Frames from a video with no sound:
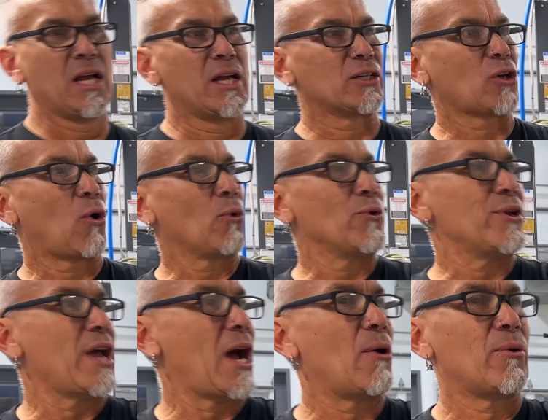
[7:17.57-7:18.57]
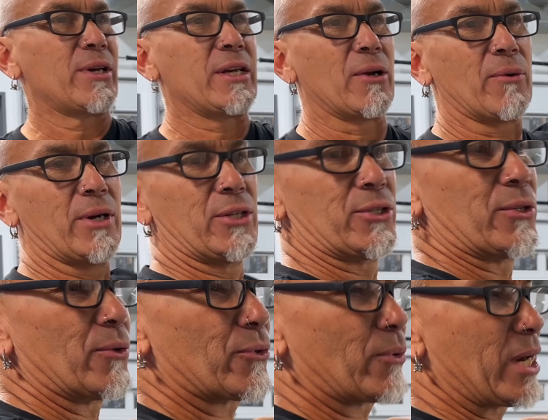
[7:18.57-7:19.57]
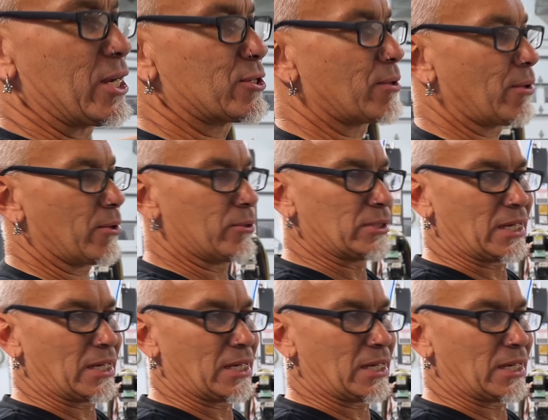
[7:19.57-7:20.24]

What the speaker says: It's holding down with the original 3 screws.